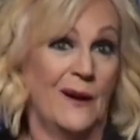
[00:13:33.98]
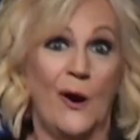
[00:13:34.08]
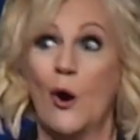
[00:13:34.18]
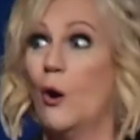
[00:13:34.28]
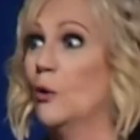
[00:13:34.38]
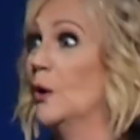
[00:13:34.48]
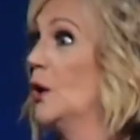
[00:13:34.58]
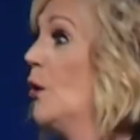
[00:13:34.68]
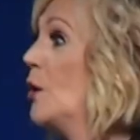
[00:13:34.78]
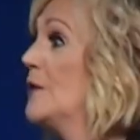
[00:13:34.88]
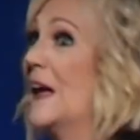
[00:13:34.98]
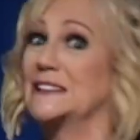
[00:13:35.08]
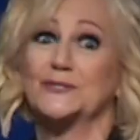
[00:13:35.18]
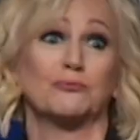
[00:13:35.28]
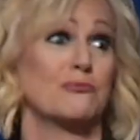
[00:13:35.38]
Oh Lord,
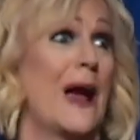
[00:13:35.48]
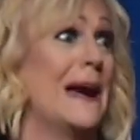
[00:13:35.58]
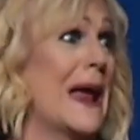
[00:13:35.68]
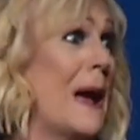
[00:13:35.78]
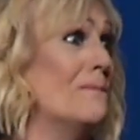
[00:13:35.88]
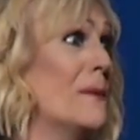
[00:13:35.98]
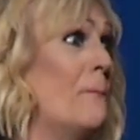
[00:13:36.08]
that's right, I'm the